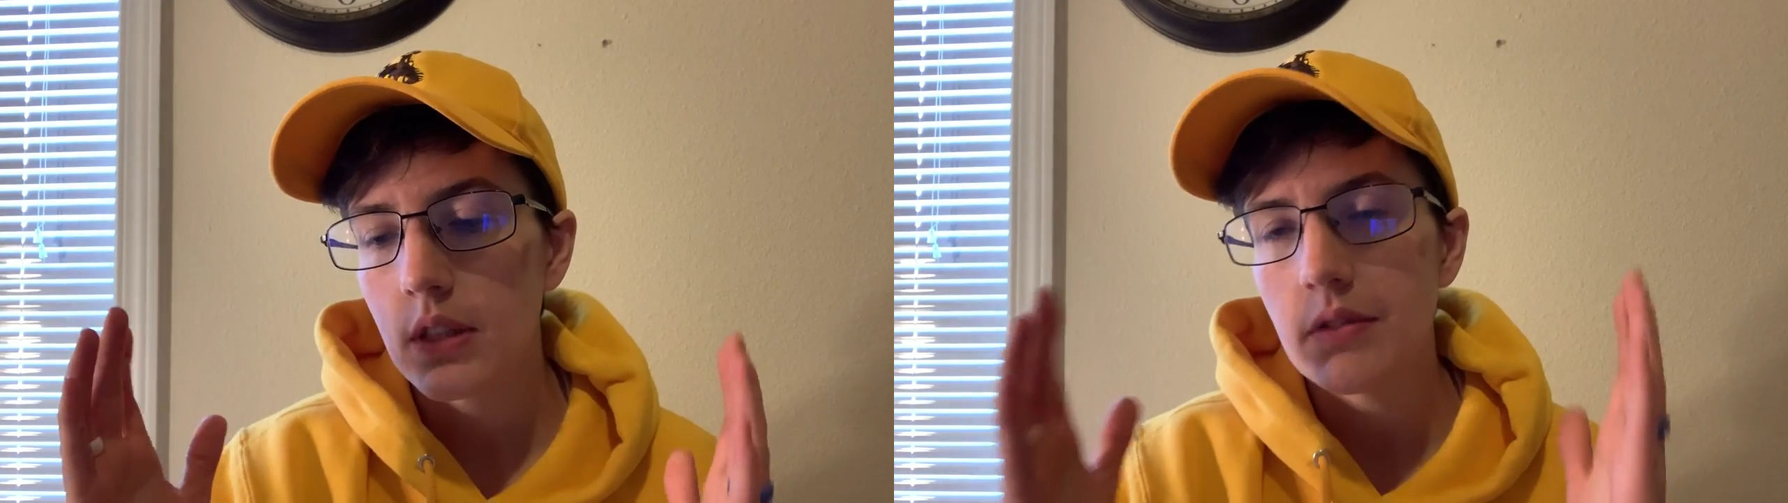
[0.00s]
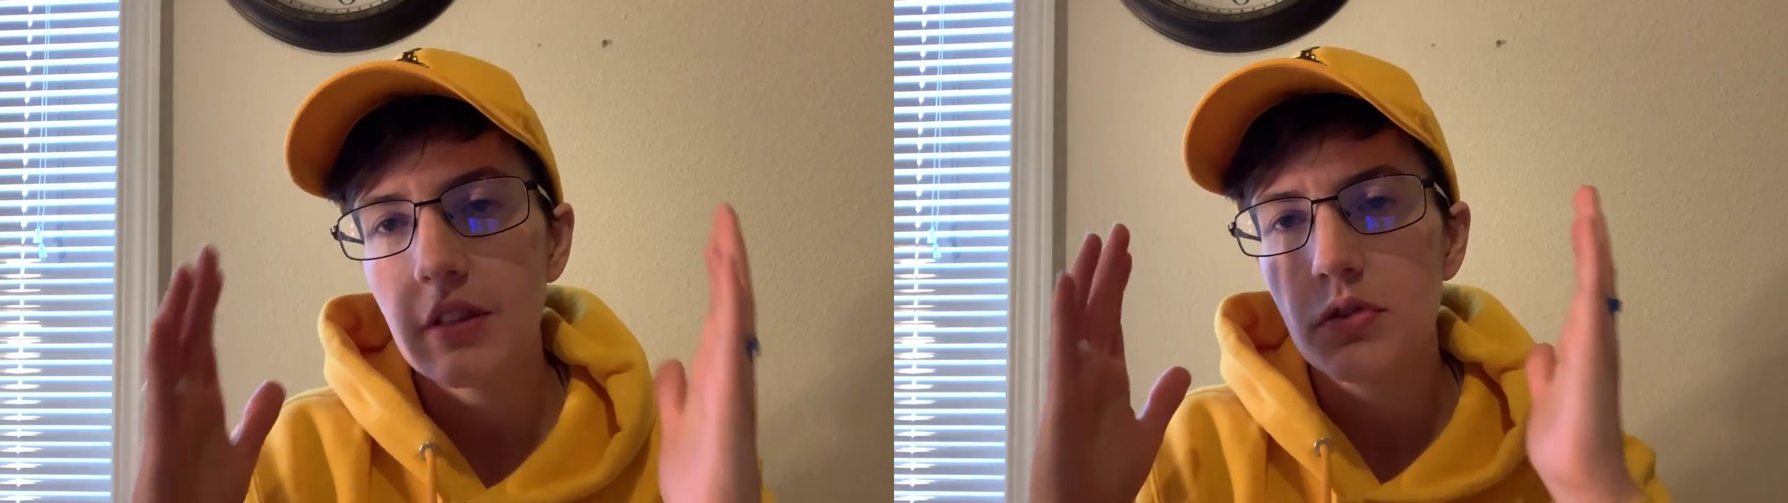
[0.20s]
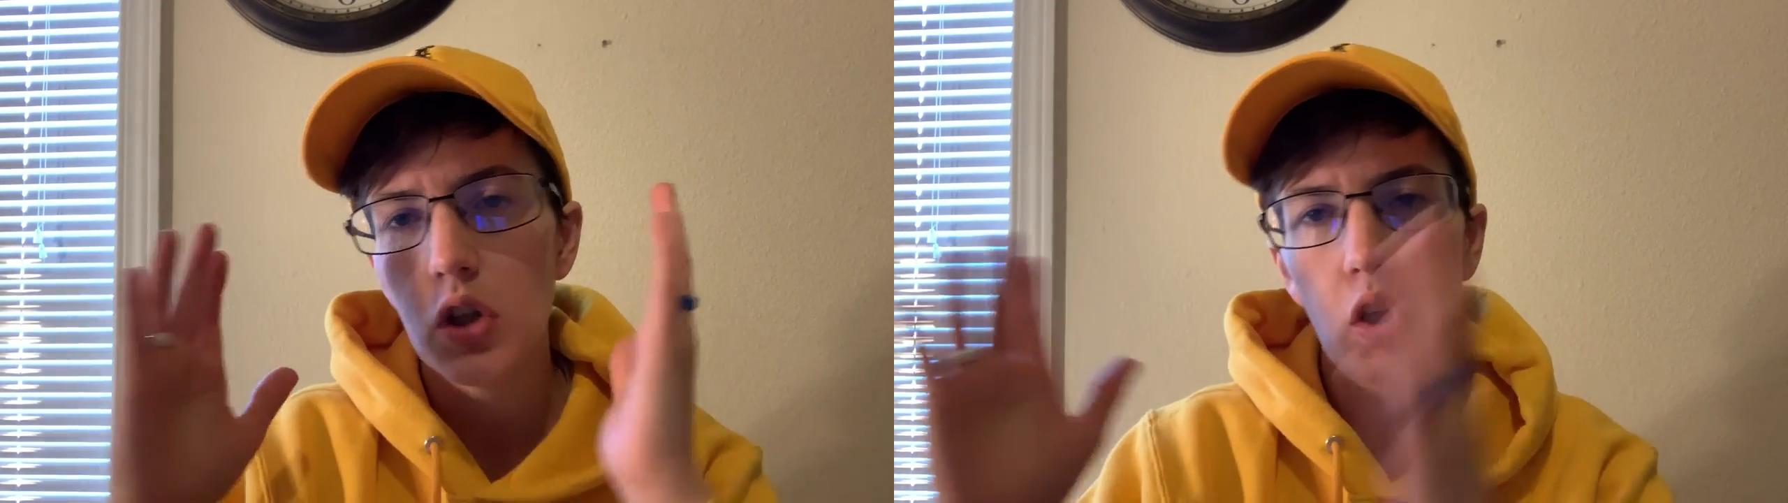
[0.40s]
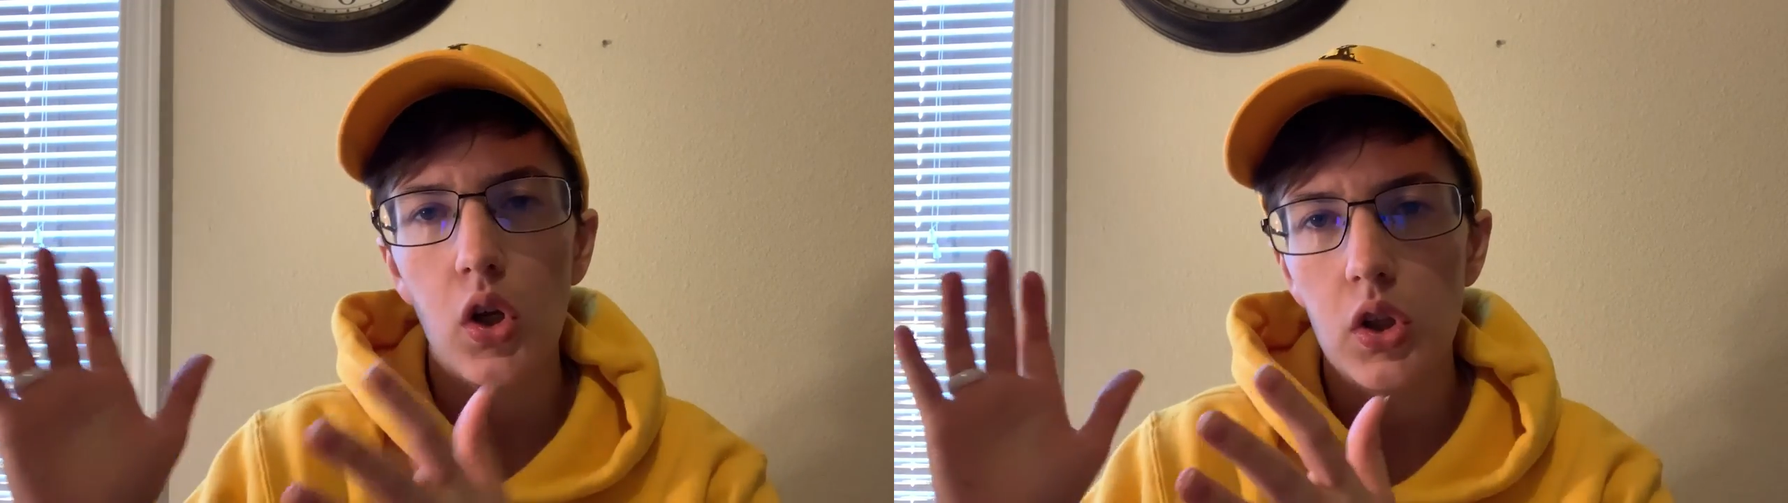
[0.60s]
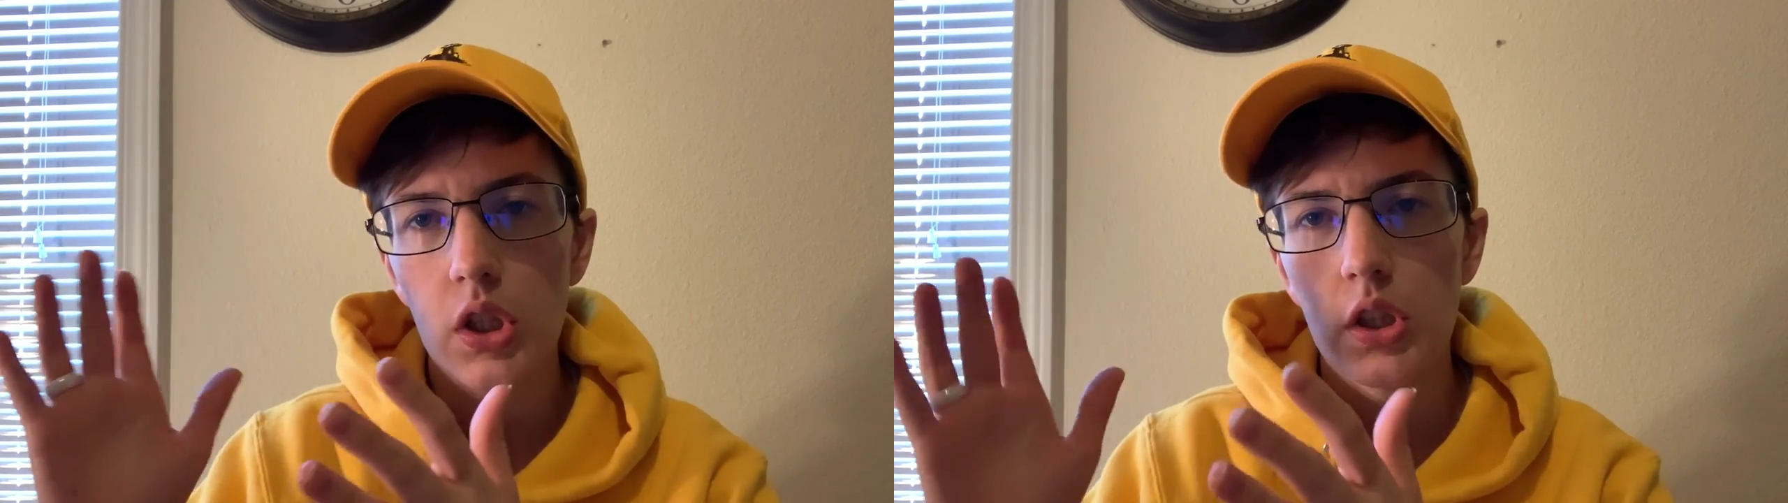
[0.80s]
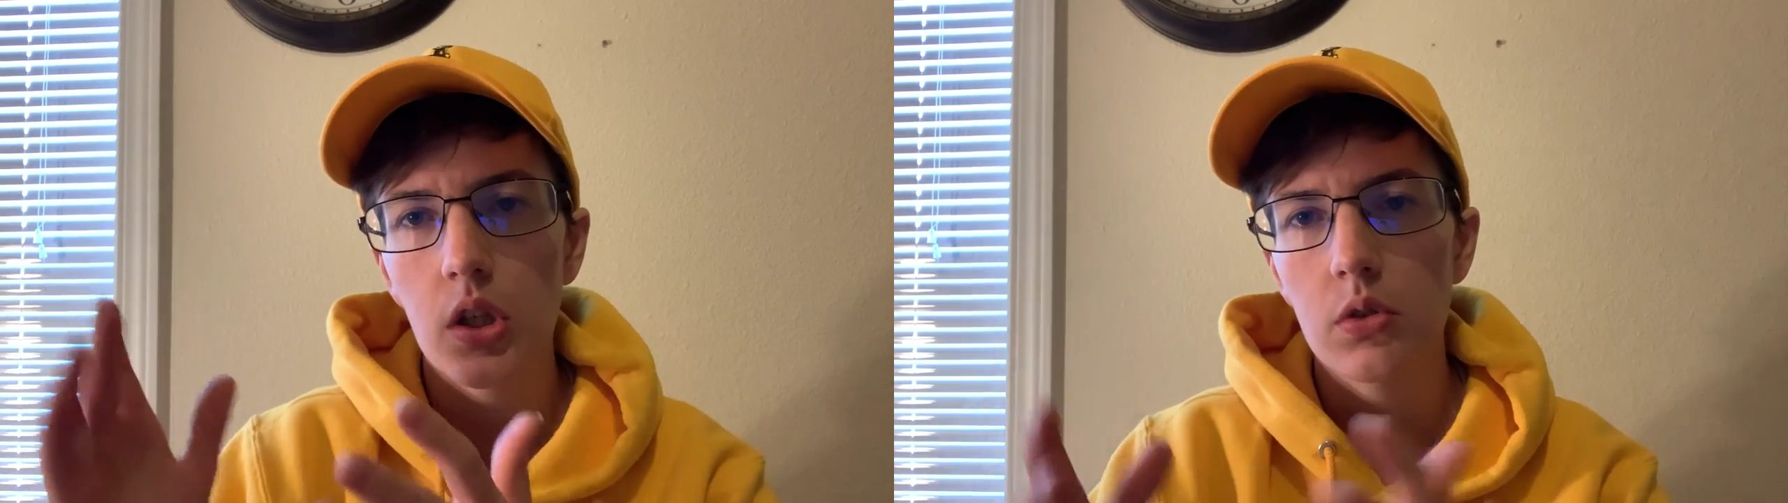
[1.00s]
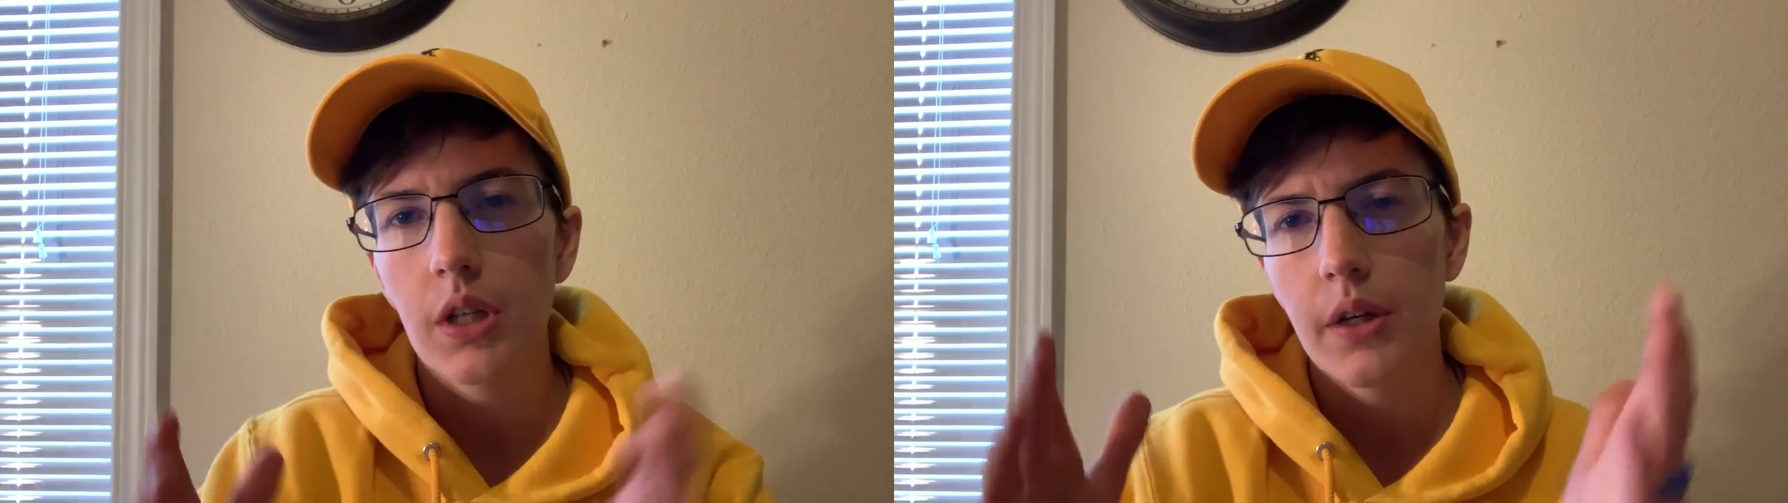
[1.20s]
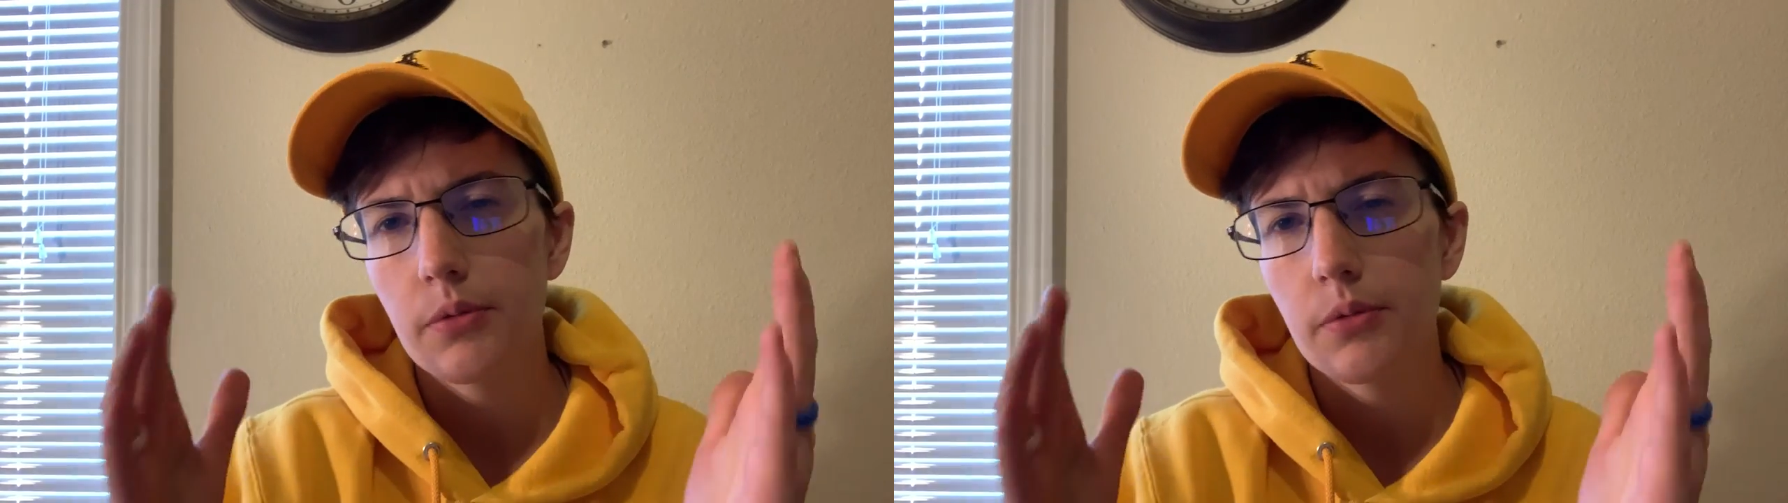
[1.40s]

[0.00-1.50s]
even if you don't go look at those I